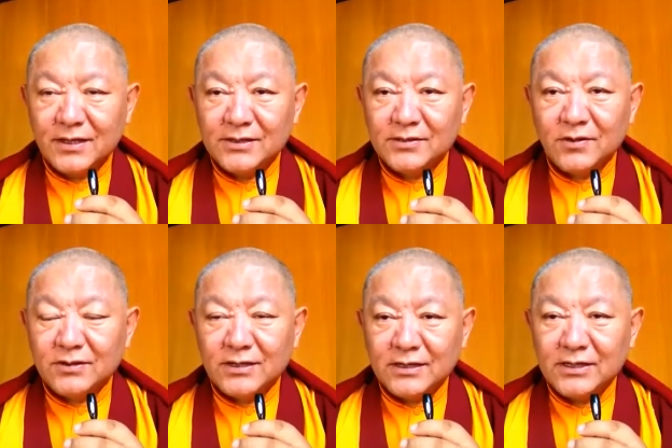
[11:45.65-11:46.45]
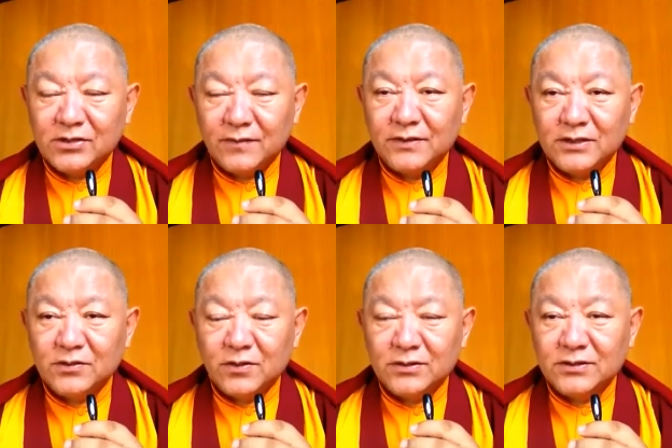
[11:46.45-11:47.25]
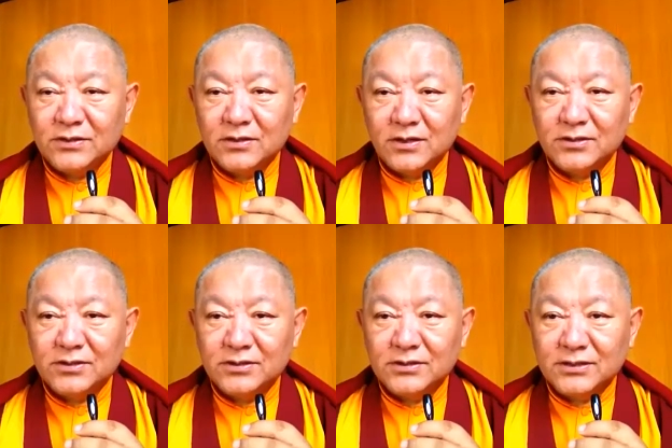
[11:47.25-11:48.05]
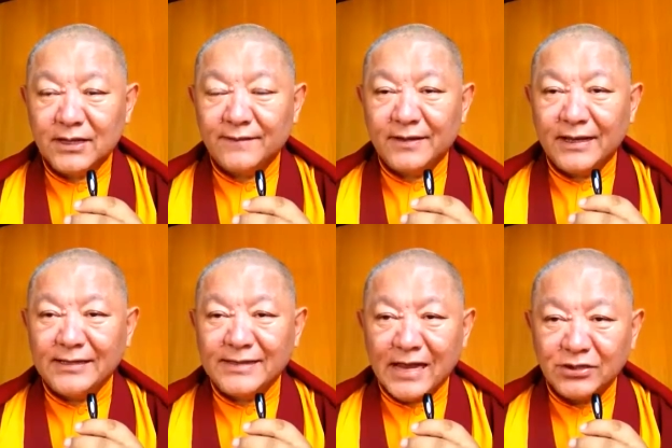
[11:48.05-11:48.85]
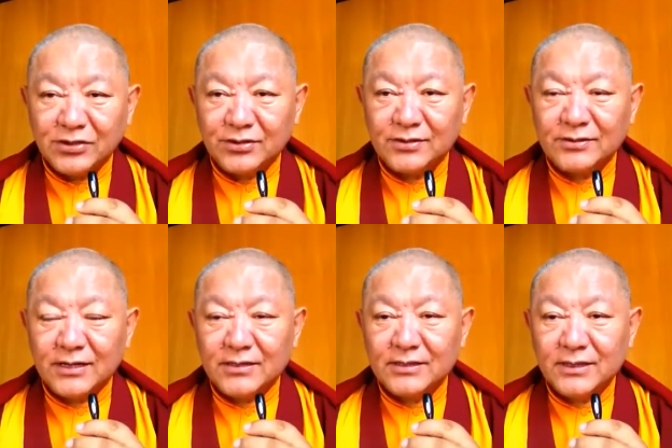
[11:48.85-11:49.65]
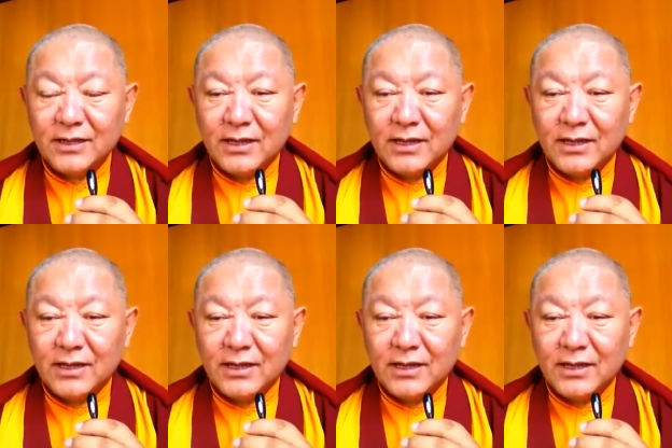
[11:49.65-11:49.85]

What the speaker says: It's not that each of these causes and conditions have an intention that